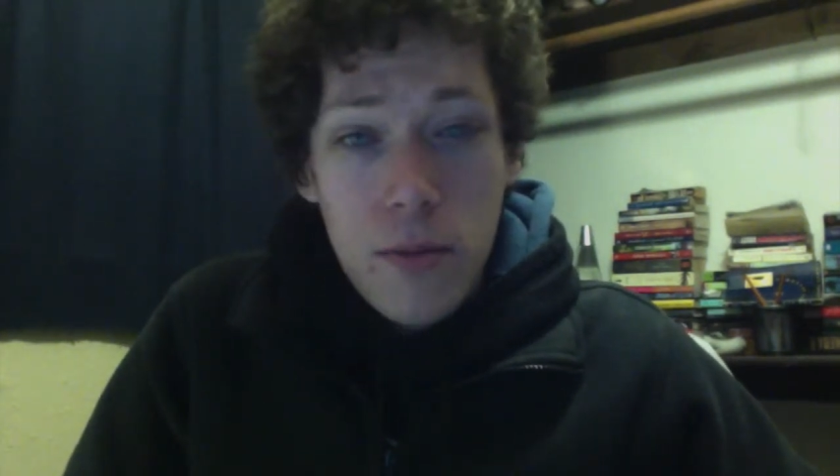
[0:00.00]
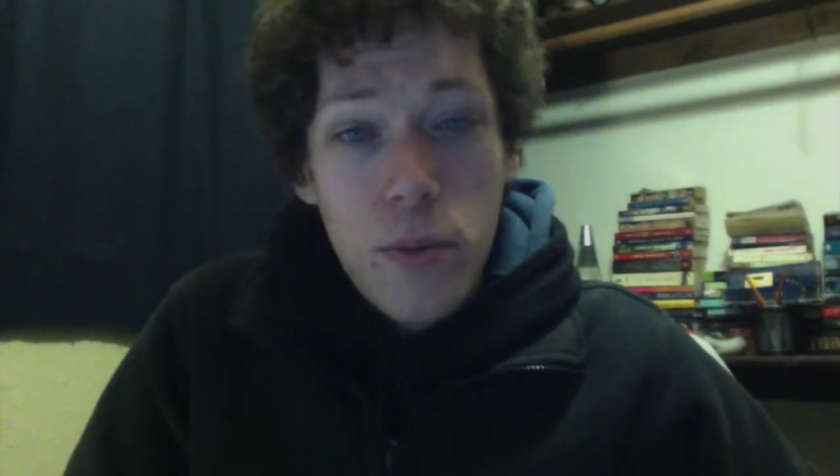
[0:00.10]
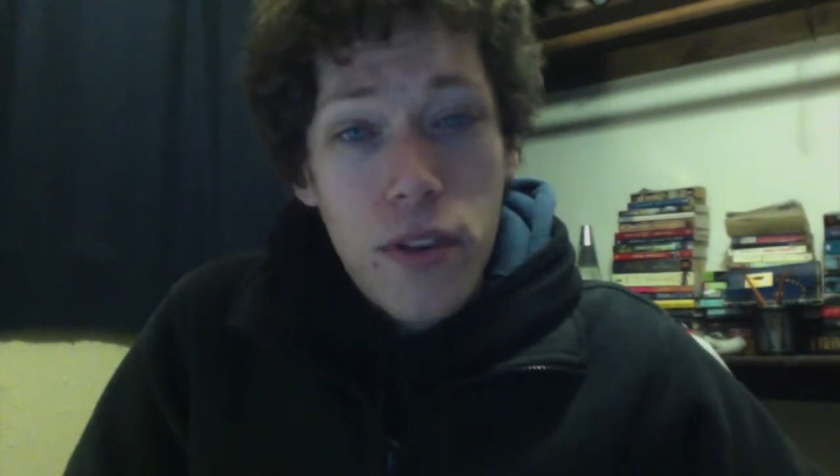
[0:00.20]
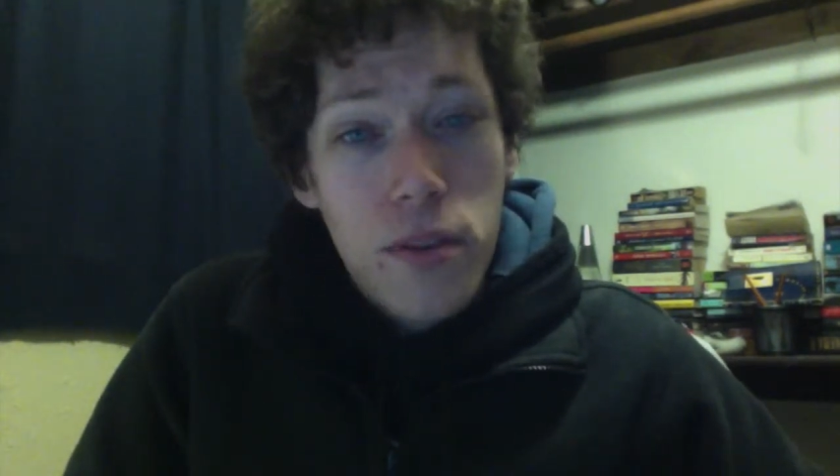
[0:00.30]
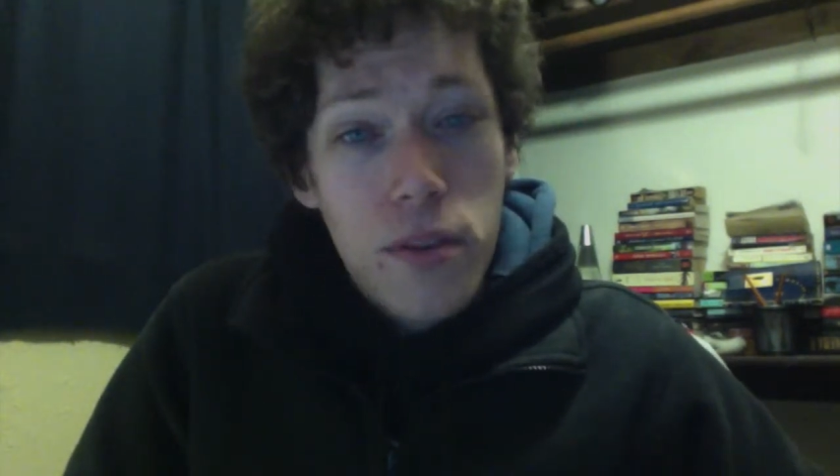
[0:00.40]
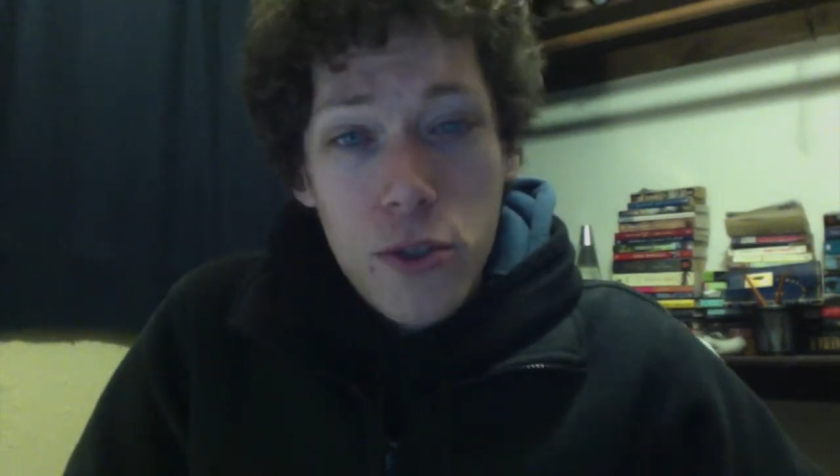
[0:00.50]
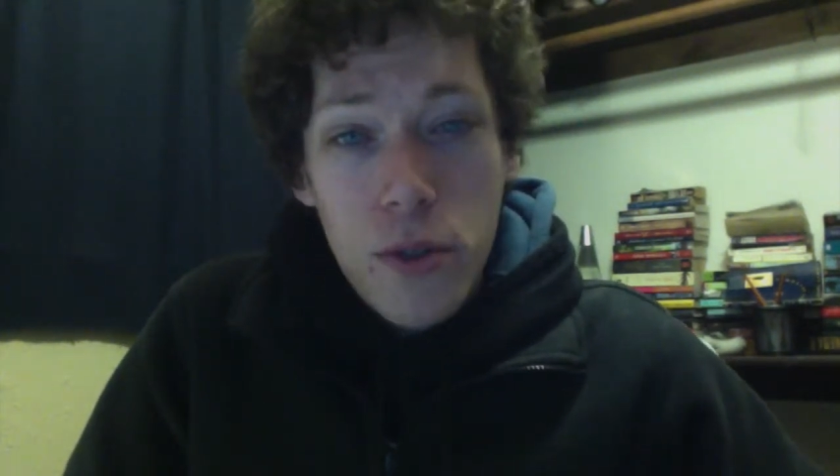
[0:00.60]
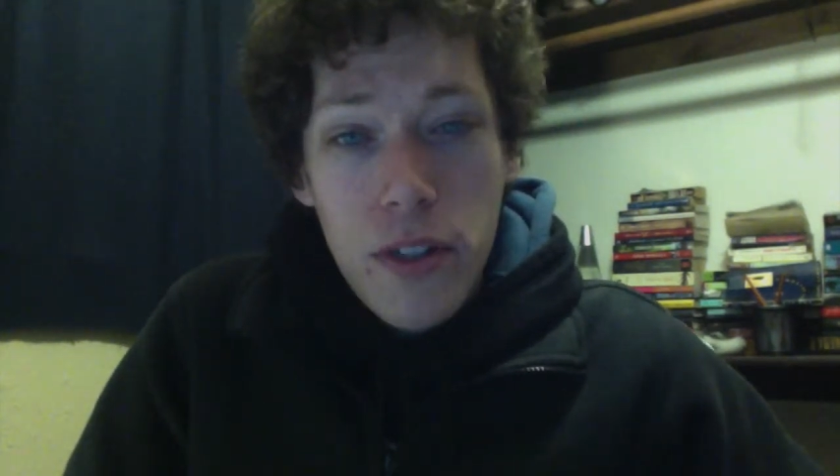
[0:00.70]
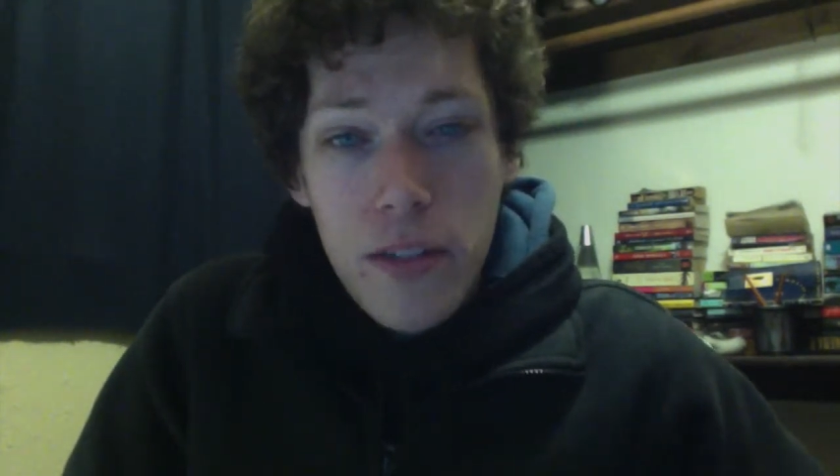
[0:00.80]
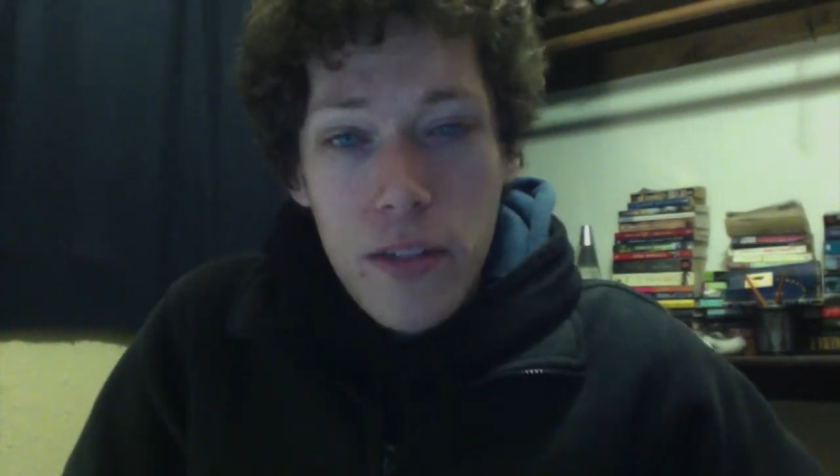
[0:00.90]
with a
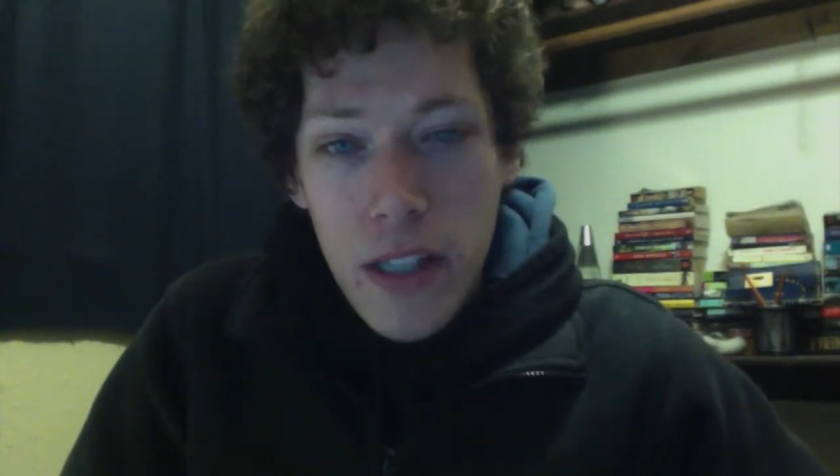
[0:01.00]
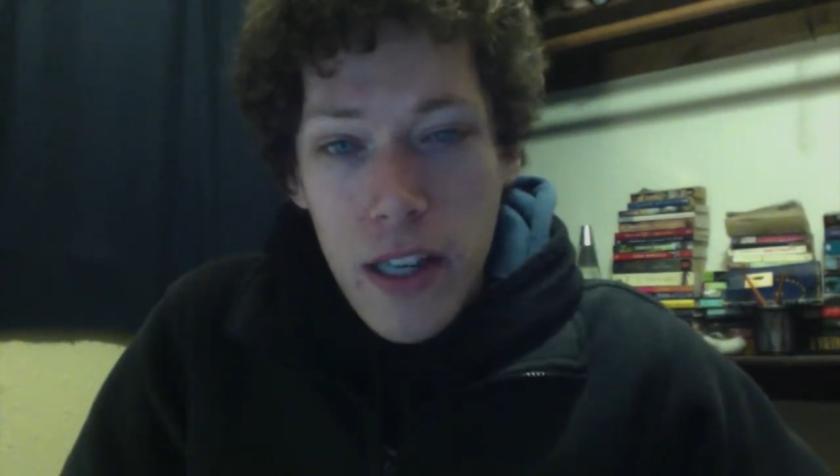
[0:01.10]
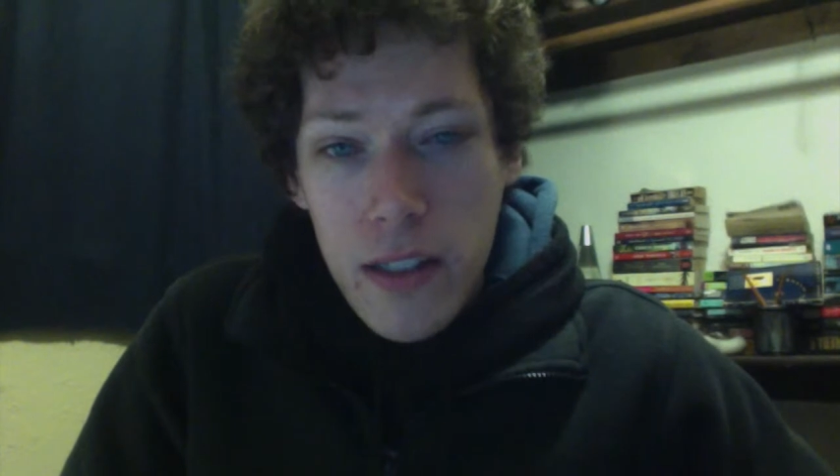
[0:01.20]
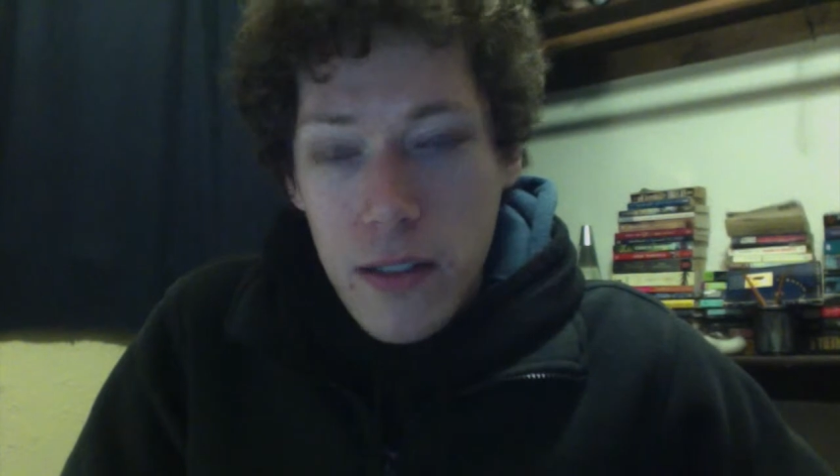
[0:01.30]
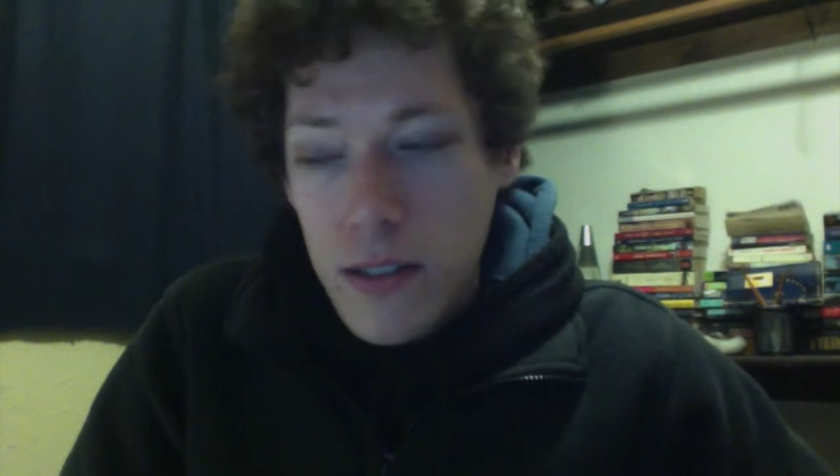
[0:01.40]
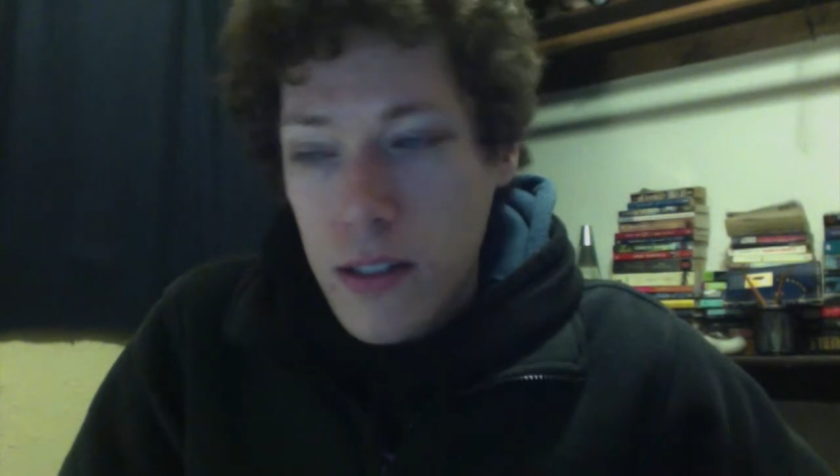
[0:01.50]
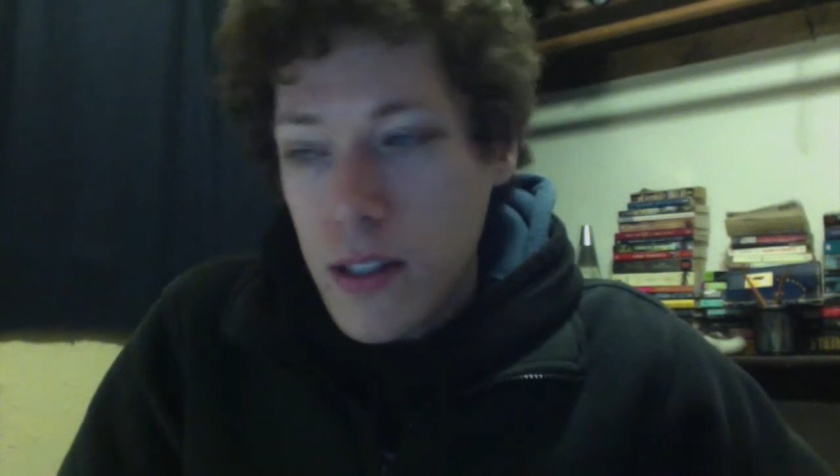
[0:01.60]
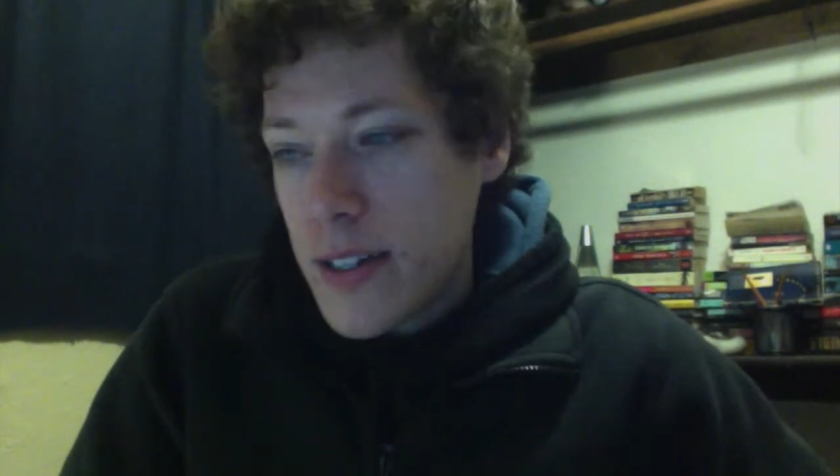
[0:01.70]
majority of Malays.